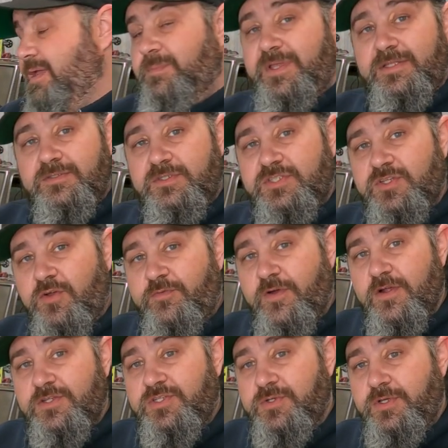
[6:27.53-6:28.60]
I mean, so
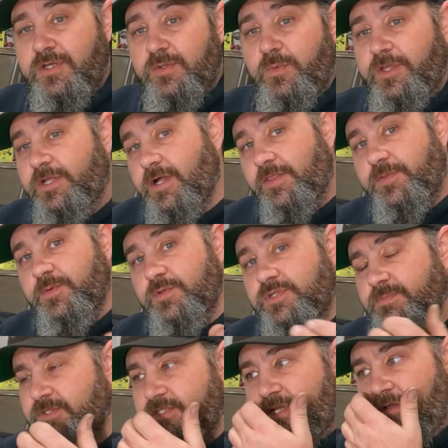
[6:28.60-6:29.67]
far so good. We cut through
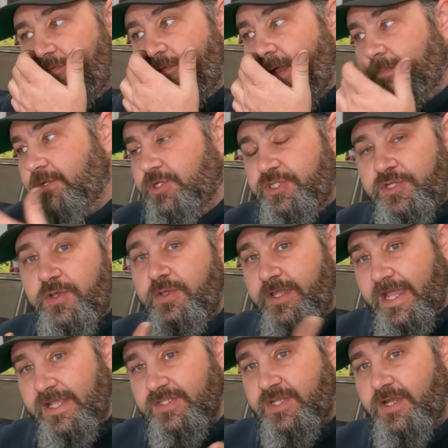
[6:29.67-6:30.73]
some stuff. I'm gonna show you
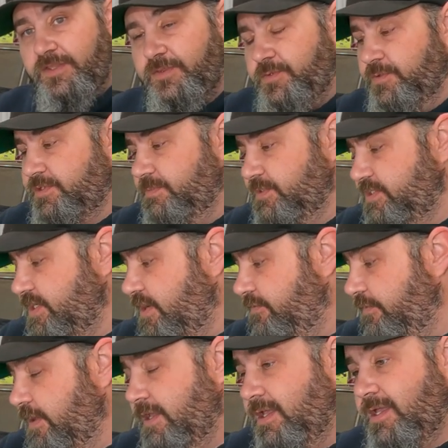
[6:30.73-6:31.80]
guys cutting through some
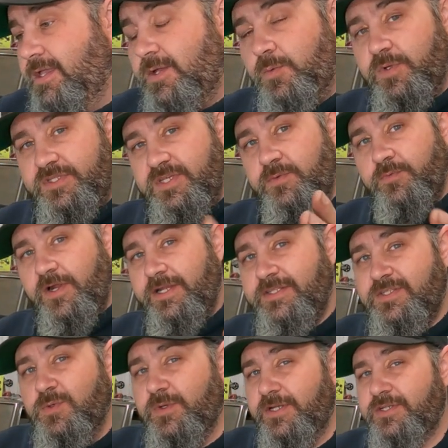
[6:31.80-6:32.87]
stuff. We did run
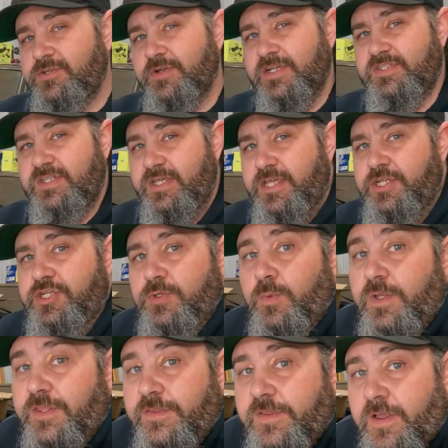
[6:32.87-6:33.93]
into an interesting issue
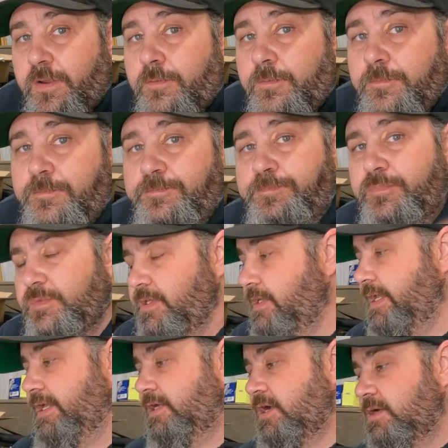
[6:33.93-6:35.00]
with it though.
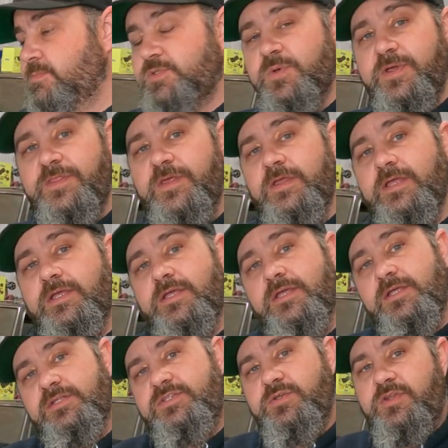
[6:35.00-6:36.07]
It comes with
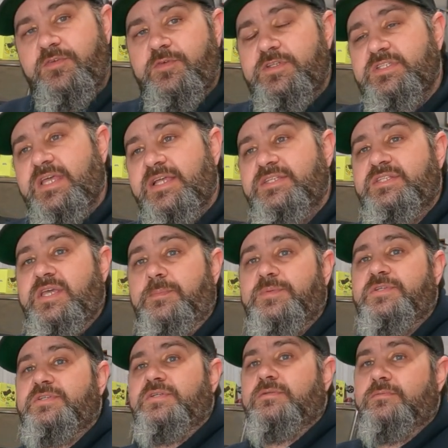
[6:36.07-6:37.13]
2 different size
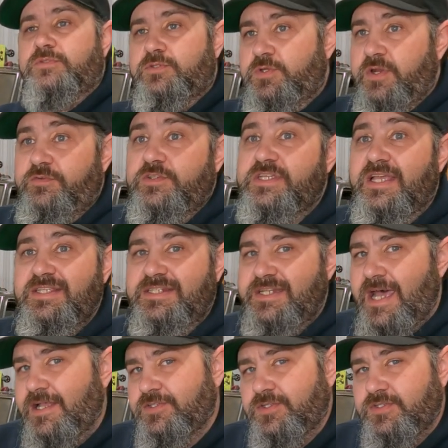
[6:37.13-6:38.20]
tips, 2 different size
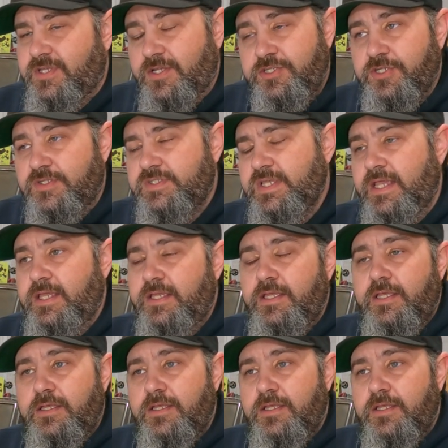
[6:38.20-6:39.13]
nozzles, I should say.